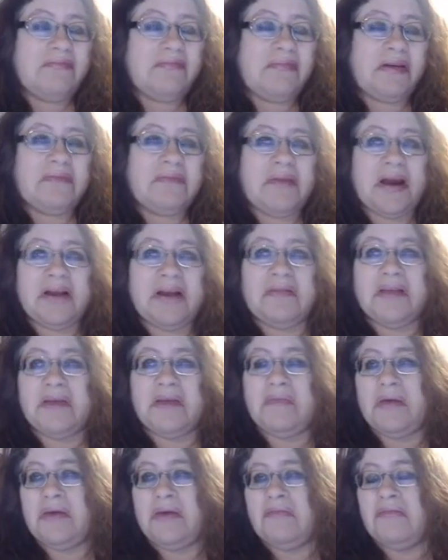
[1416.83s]
there might only
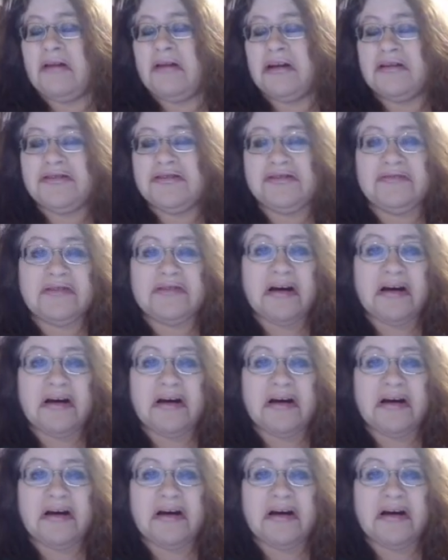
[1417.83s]
be 1 or 2